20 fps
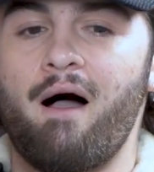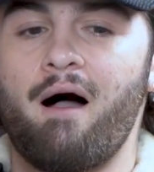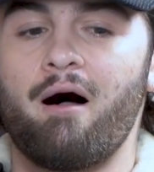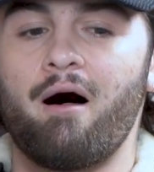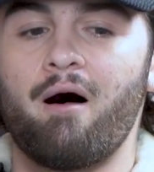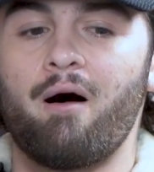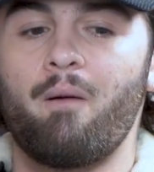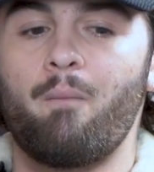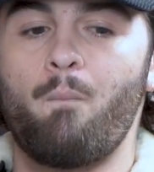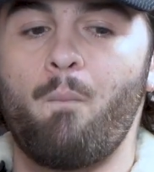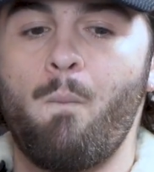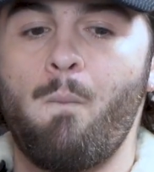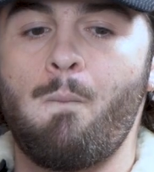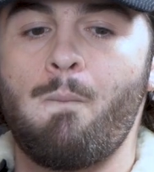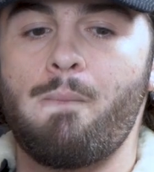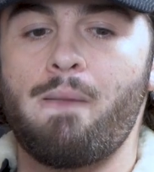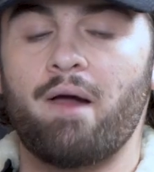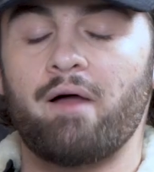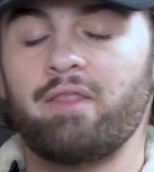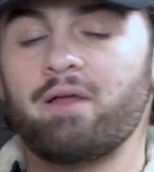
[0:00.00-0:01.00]

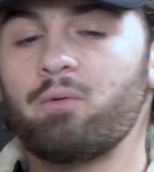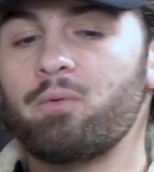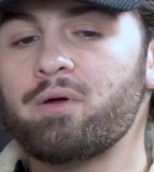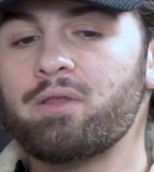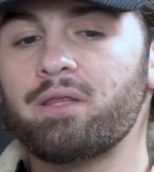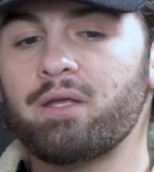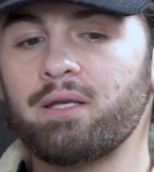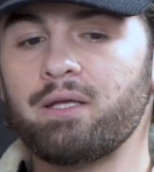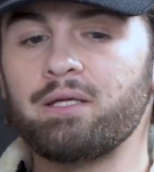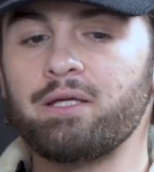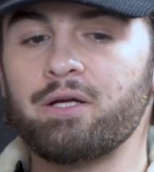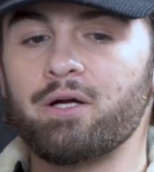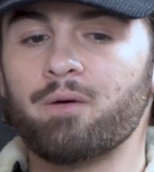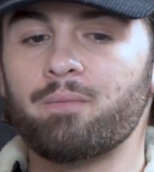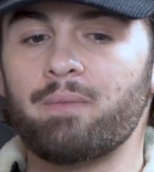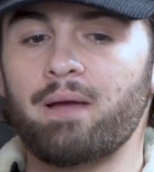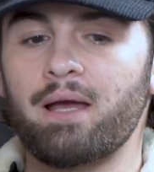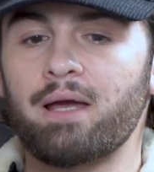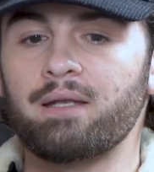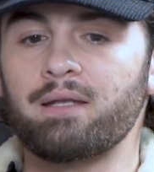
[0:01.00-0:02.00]
And then within a year,
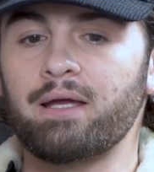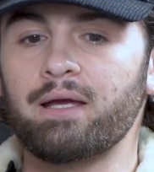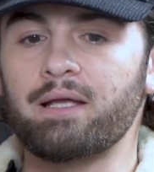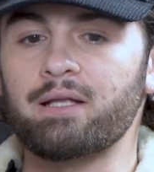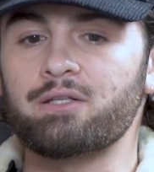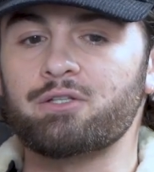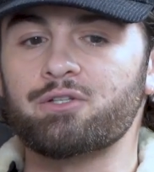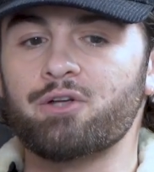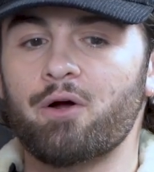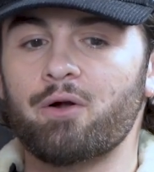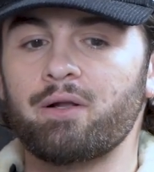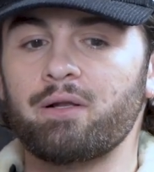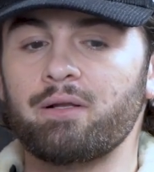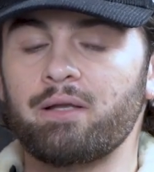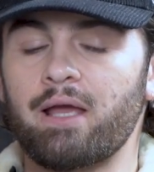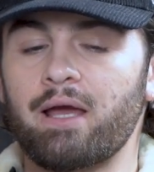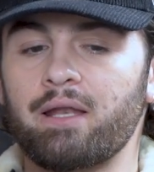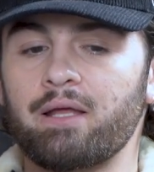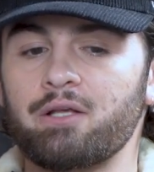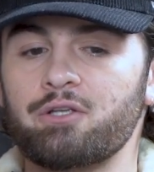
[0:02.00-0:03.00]
man, like it started
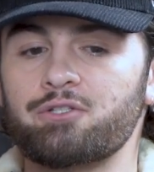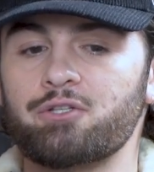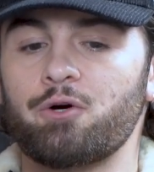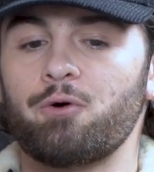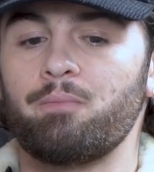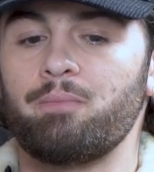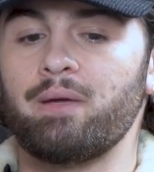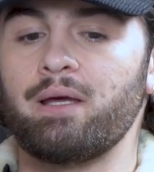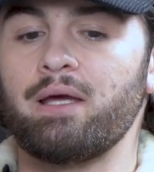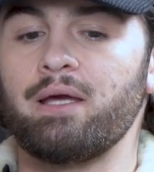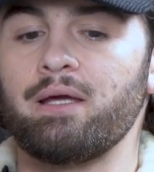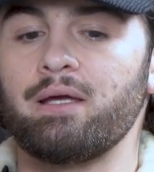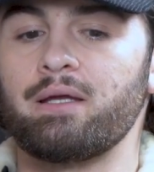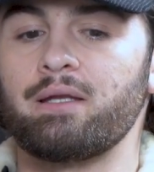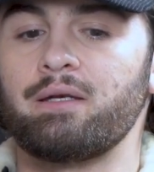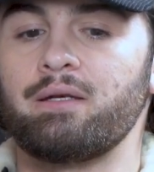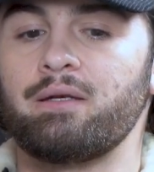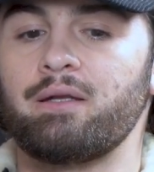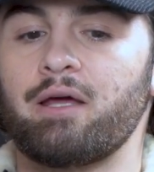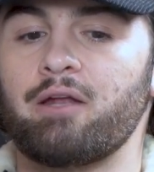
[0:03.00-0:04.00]
getting so big
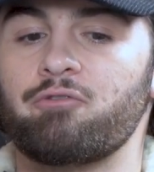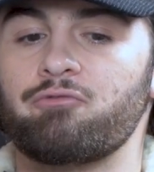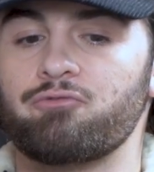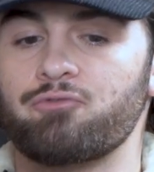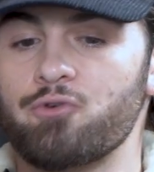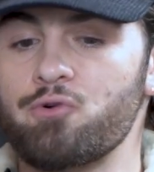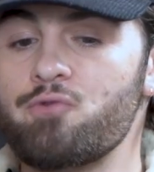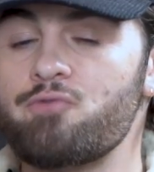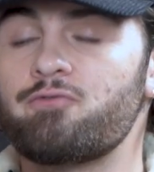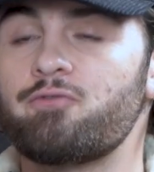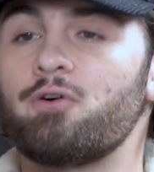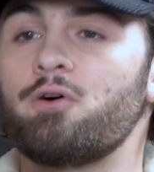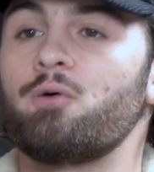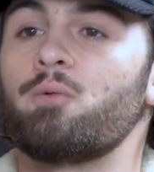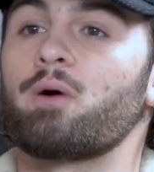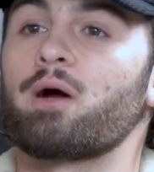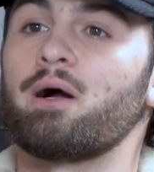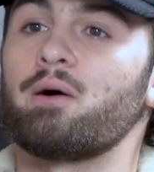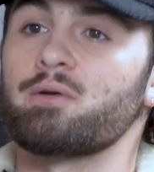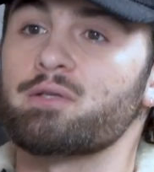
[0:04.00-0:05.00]
and fruitful
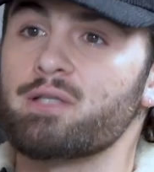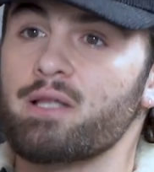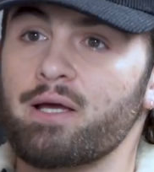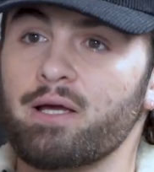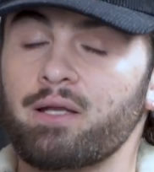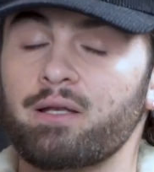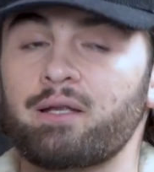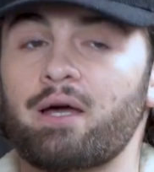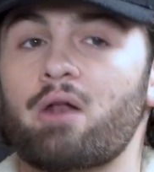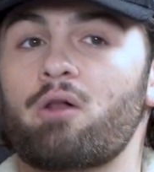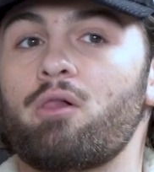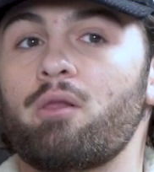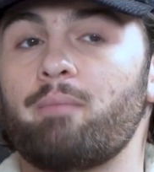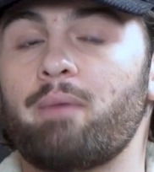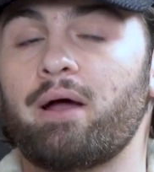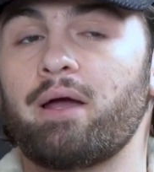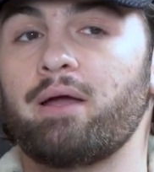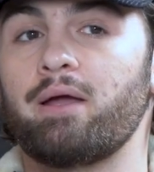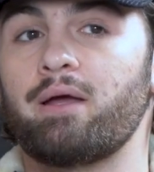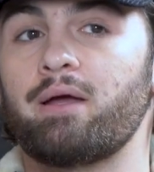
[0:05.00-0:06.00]
where I was like, not only am
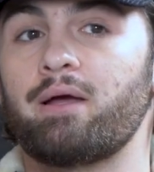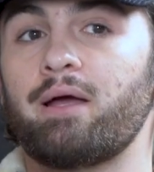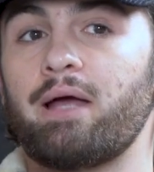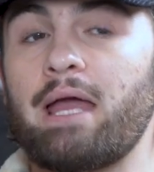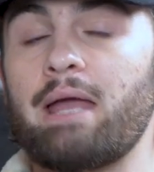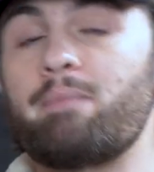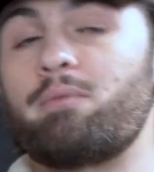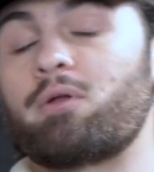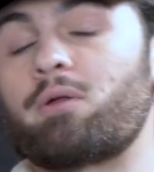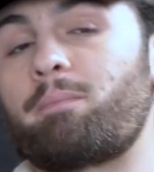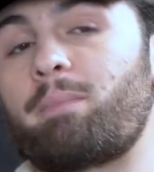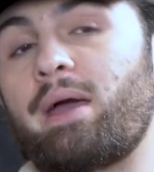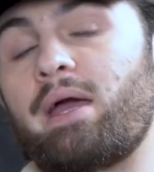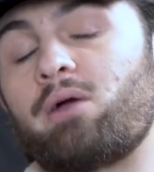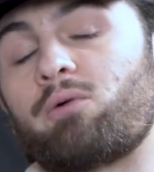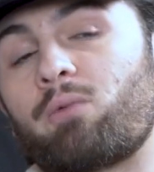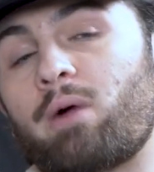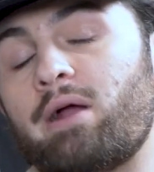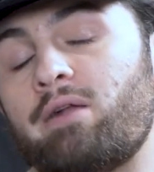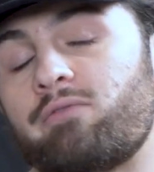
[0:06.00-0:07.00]
I able to pay
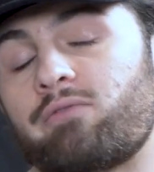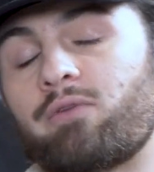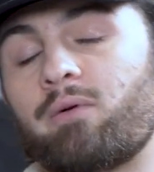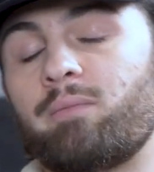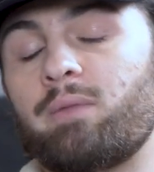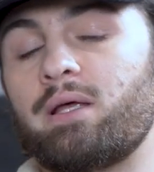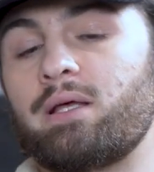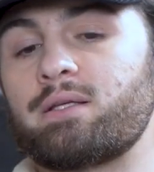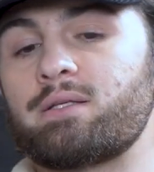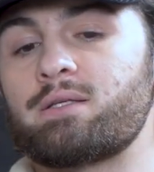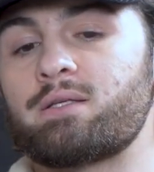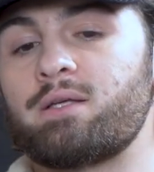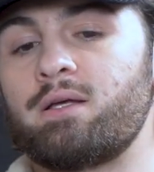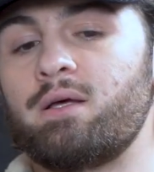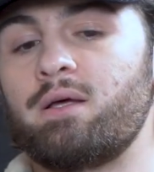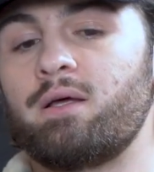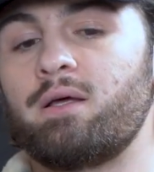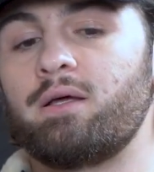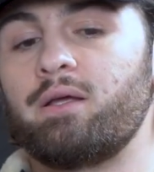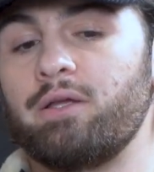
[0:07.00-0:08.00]
rent from this,
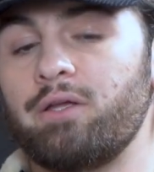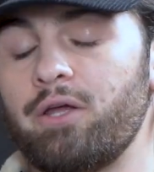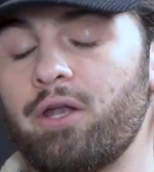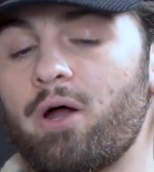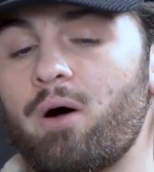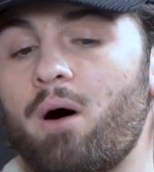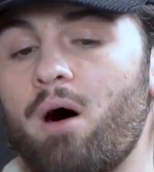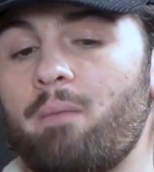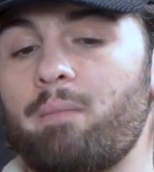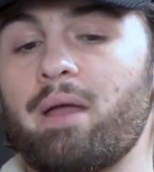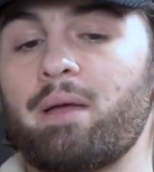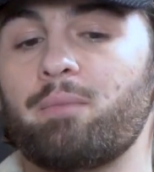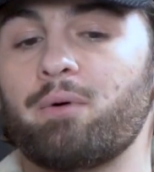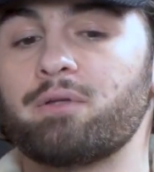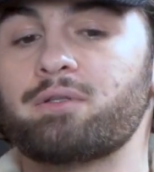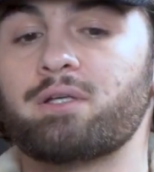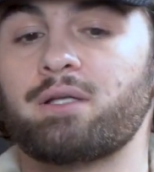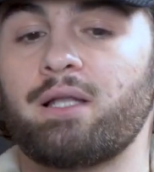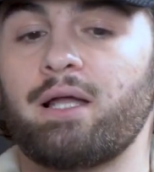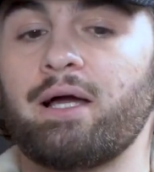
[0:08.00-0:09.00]
you know, I'm
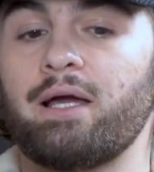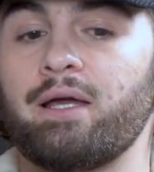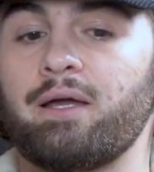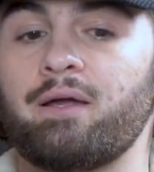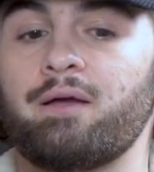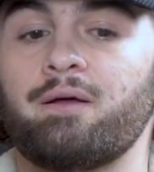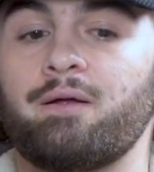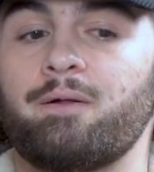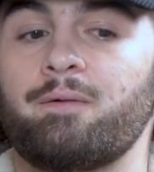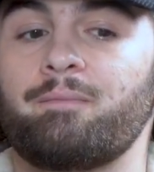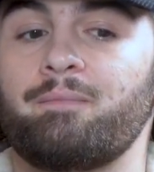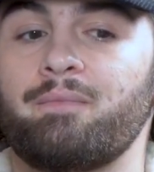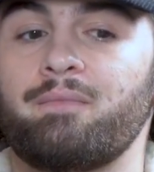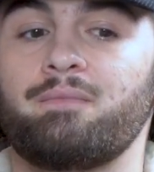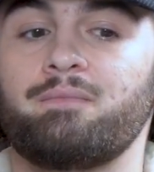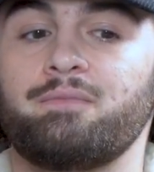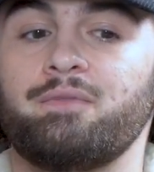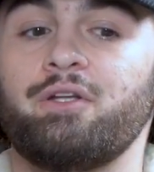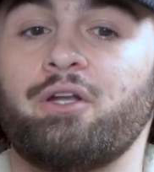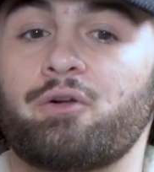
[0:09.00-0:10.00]
able to like,
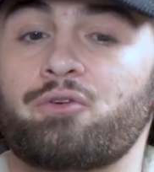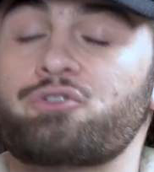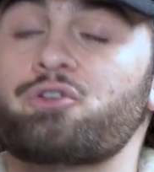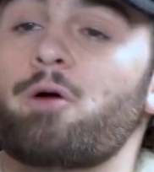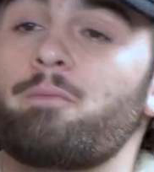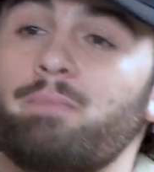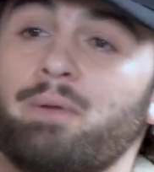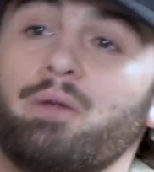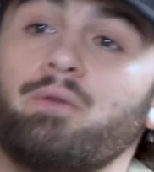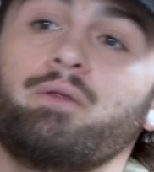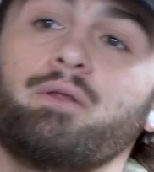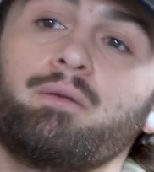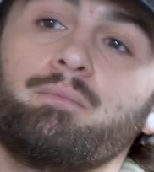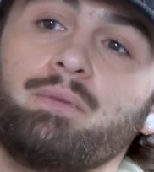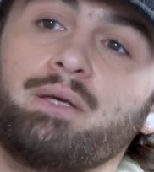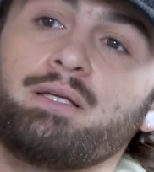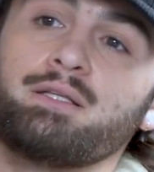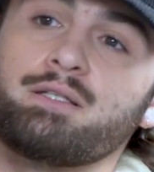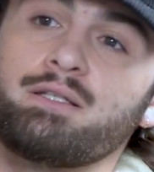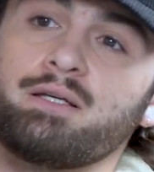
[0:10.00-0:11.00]
you know, start building the
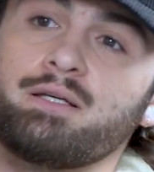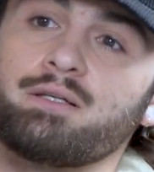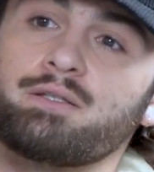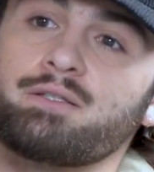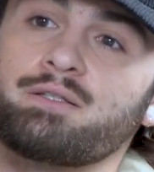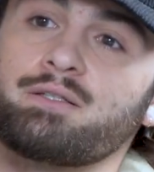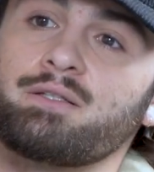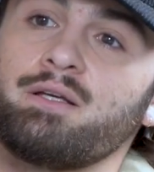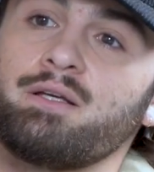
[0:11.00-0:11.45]
business.